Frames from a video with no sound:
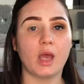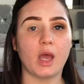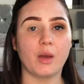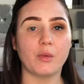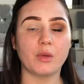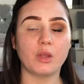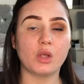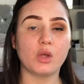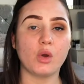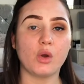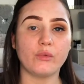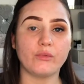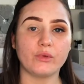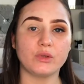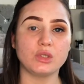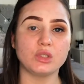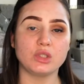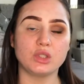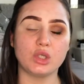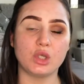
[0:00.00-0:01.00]
I'm going to go off
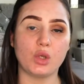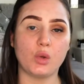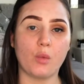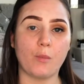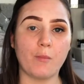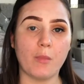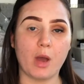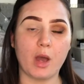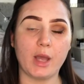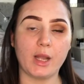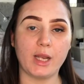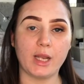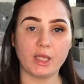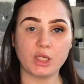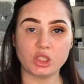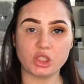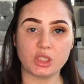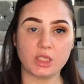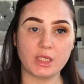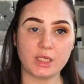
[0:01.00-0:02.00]
and do my
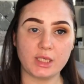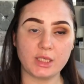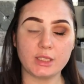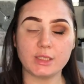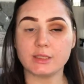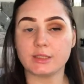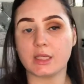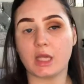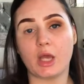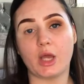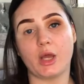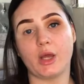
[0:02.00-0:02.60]
lashes.